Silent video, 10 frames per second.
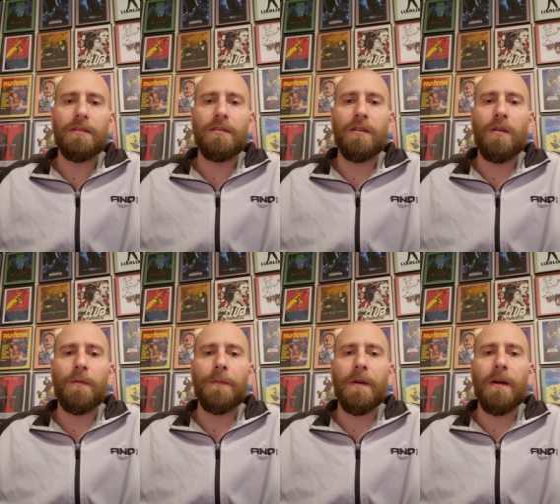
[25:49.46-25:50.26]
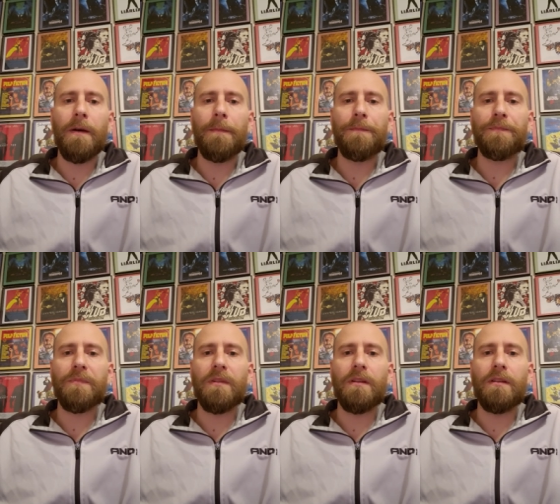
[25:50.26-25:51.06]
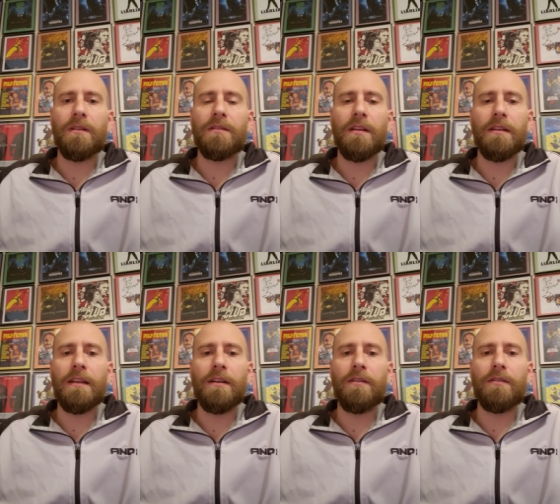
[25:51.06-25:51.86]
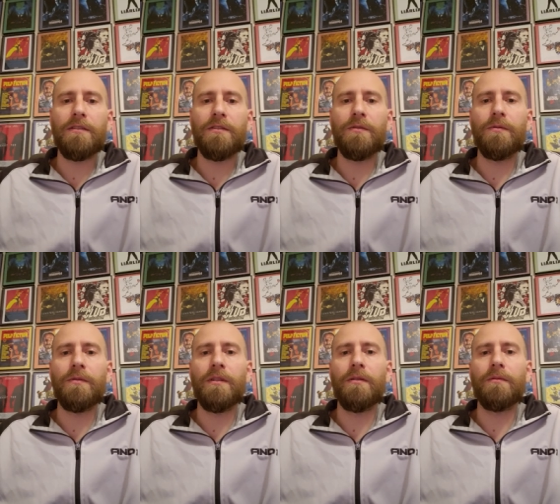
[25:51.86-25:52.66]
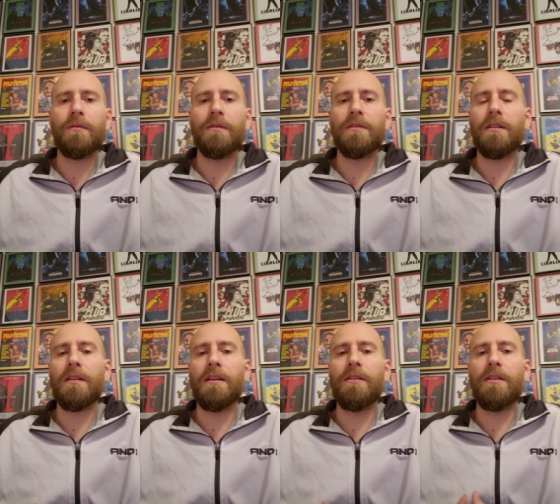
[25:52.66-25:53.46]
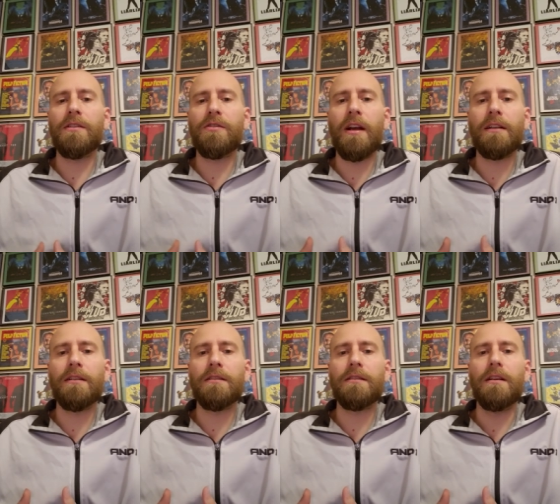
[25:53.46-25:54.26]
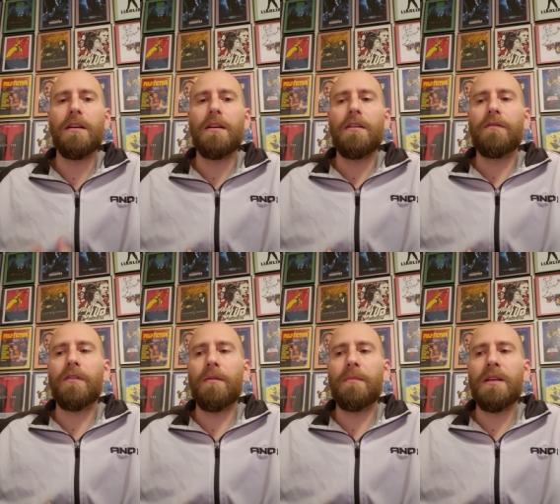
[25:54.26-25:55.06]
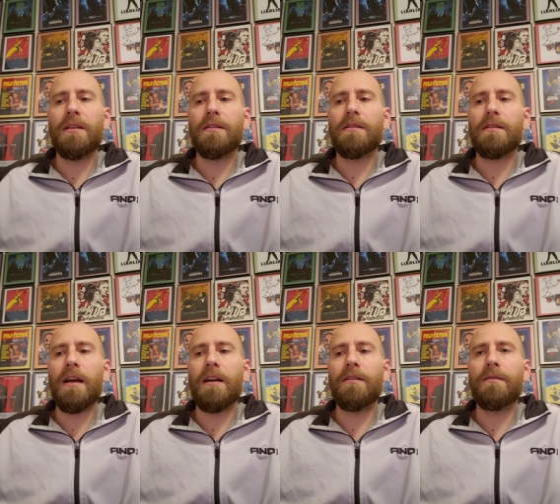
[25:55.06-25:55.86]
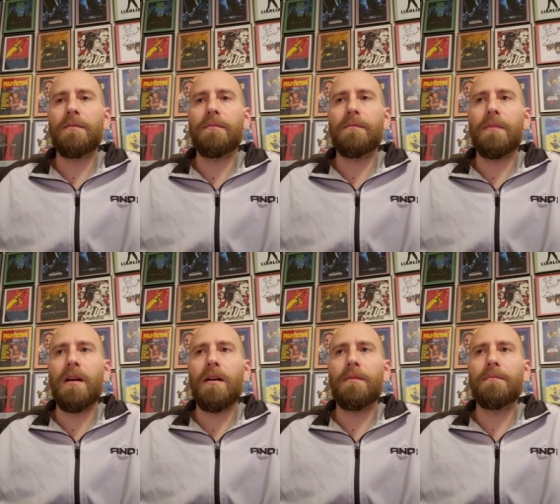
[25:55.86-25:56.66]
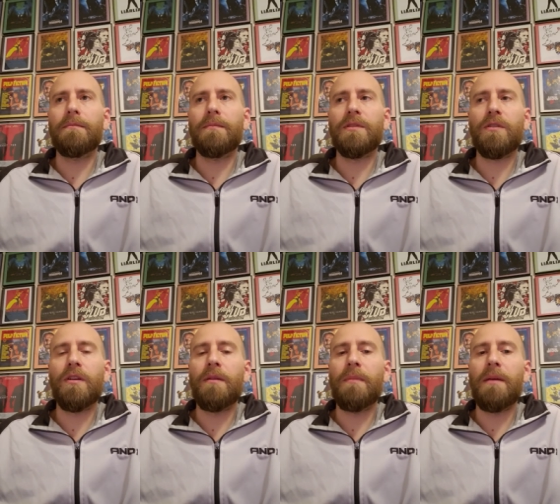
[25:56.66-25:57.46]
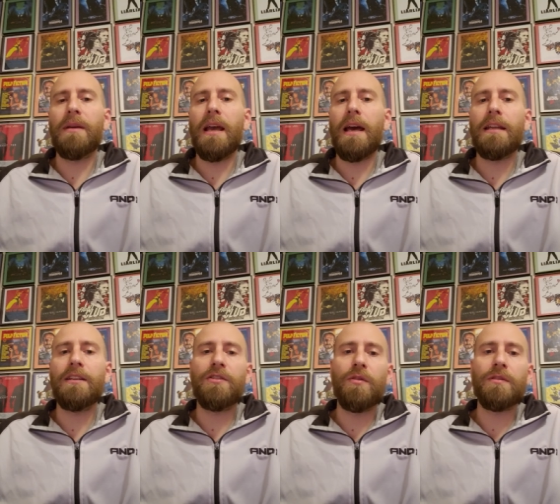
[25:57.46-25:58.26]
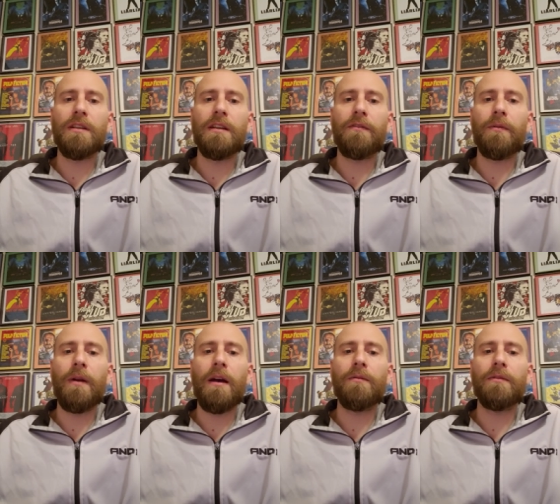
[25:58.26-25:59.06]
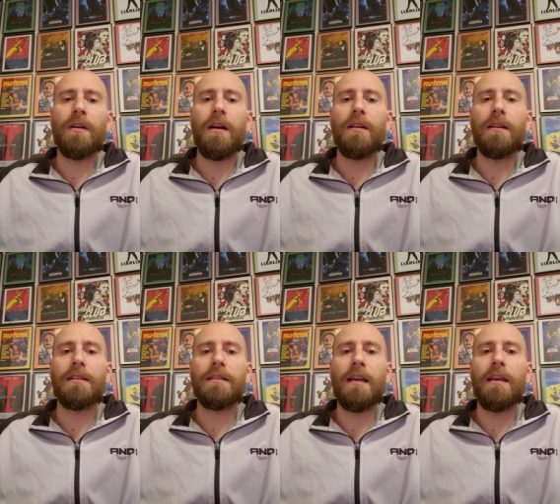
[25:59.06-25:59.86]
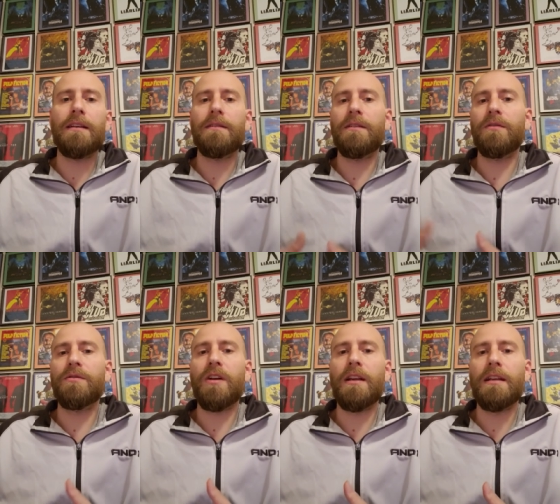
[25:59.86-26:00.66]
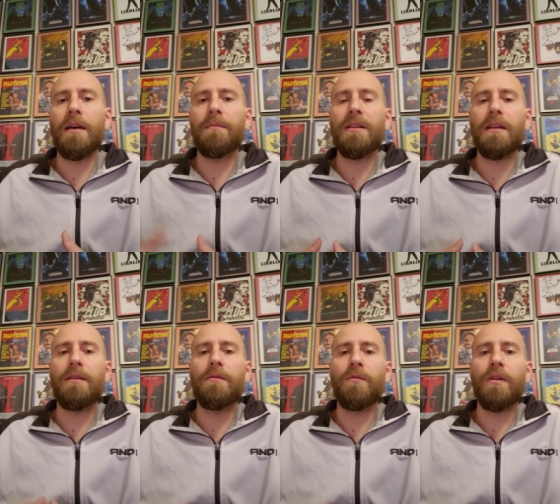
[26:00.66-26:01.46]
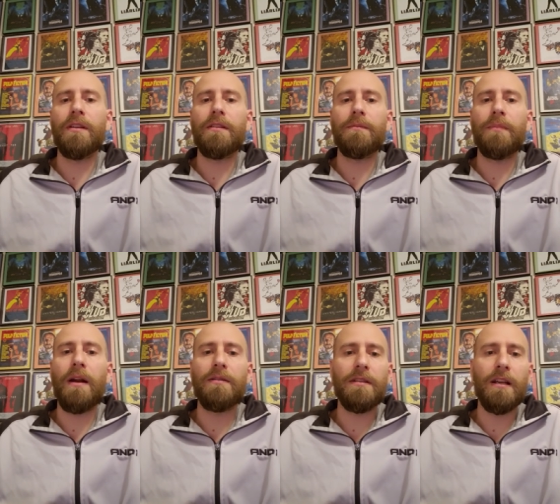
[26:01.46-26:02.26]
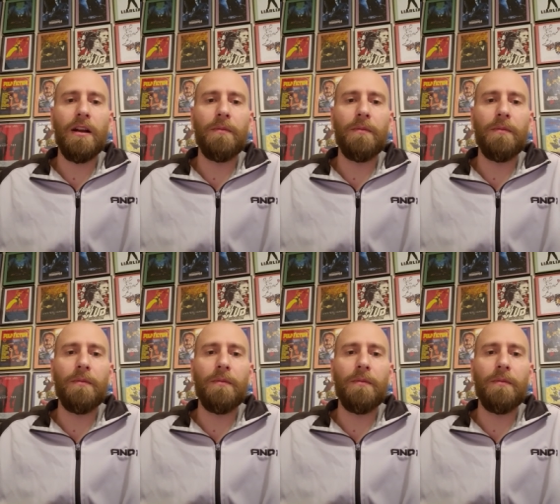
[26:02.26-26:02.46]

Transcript: So um, there's nothing here to you know there's nothing here to distract us from his tired um, persona. And maybe had he chosen a different route, uh, like say you know Johnny Depp did with Pirates of the